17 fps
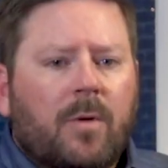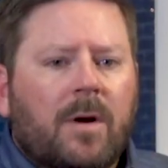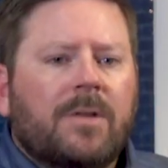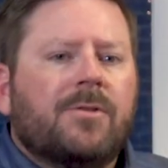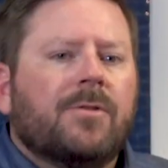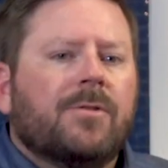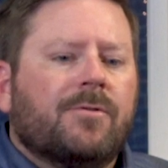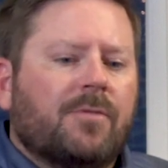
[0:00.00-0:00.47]

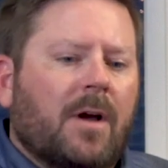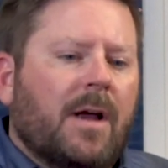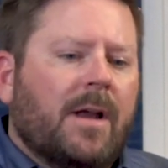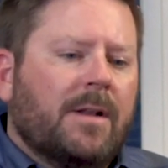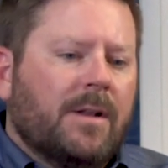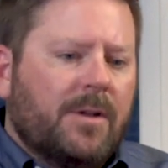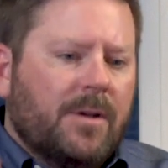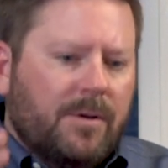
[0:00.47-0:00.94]
what you're
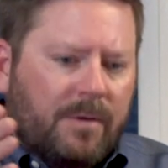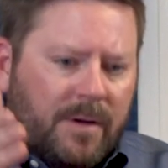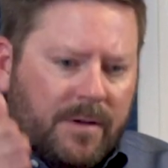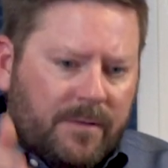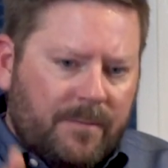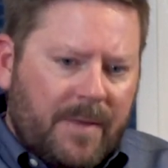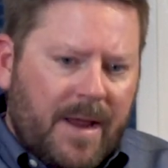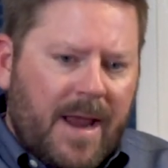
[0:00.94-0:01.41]
trying to do
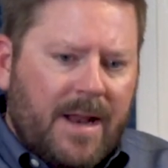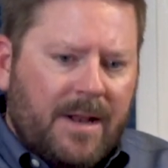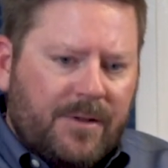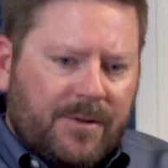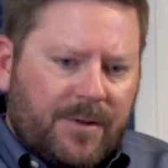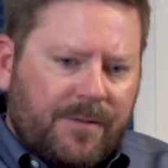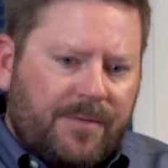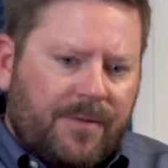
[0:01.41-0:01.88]
is
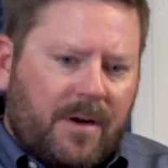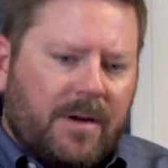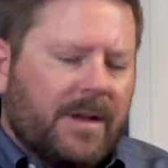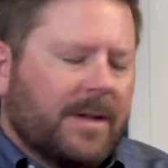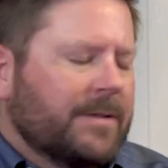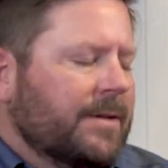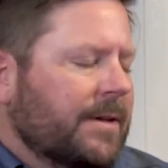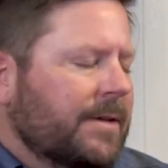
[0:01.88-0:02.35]
manage the
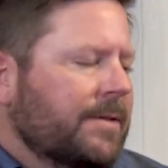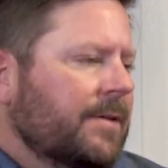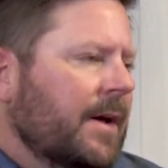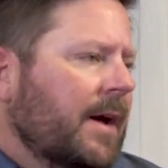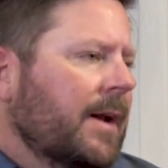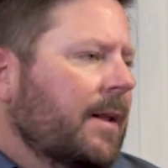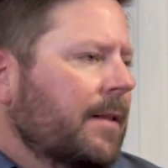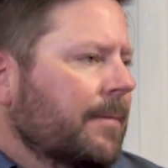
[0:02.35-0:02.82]
fungus
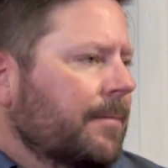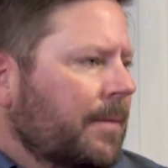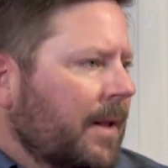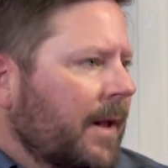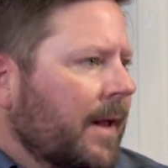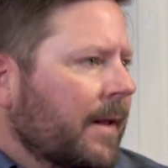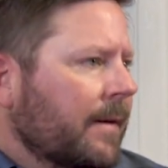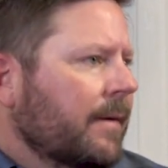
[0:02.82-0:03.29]
inside of the
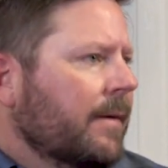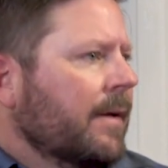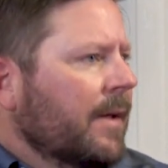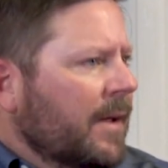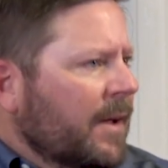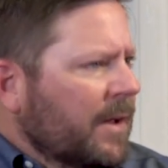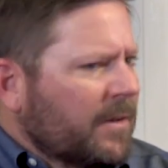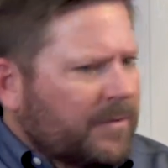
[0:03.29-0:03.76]
plant.
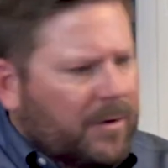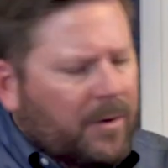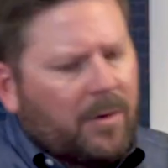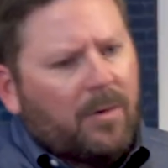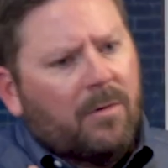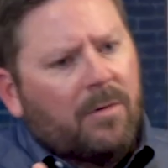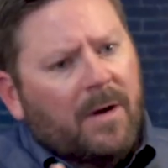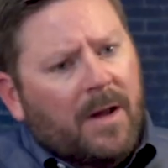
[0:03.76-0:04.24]

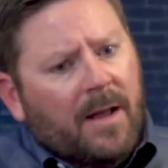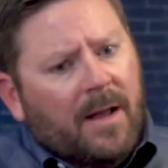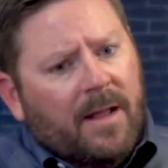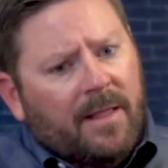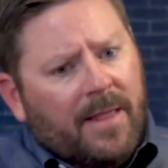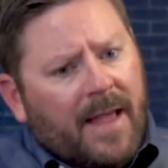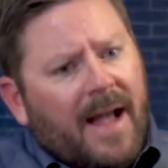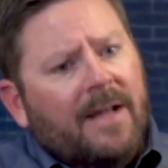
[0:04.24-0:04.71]
So
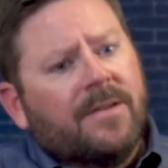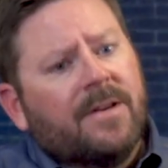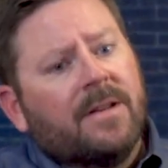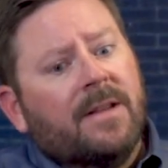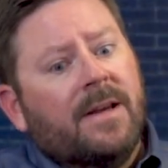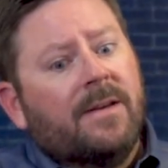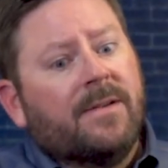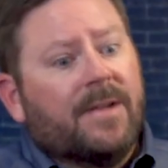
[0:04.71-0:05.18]
that's
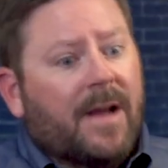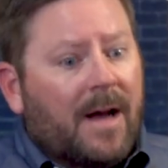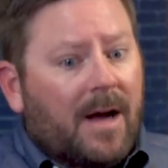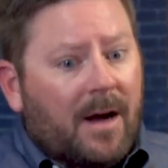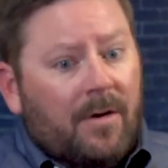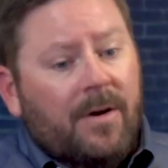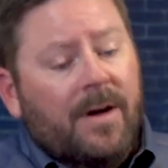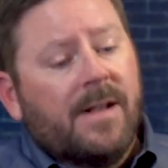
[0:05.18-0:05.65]
at least
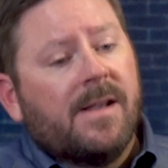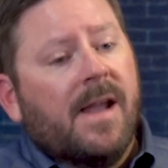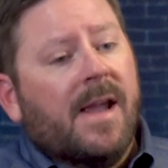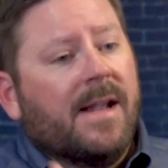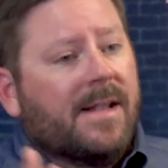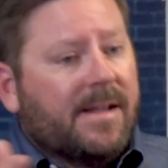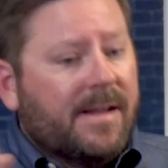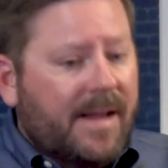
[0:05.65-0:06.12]
how
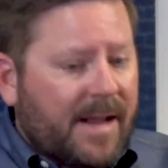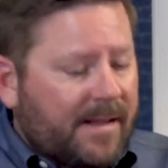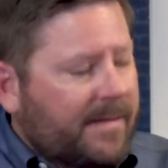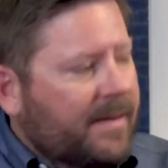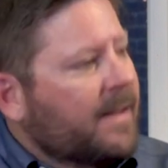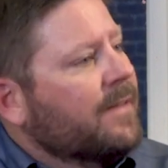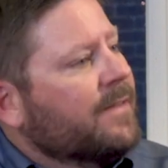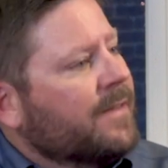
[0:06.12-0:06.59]
it
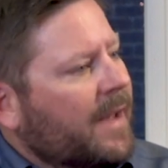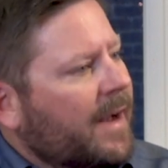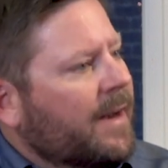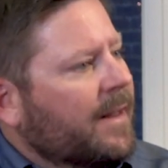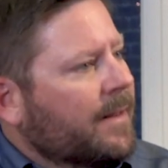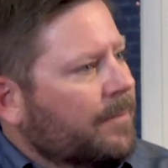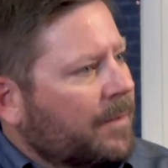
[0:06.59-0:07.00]
gets inside of the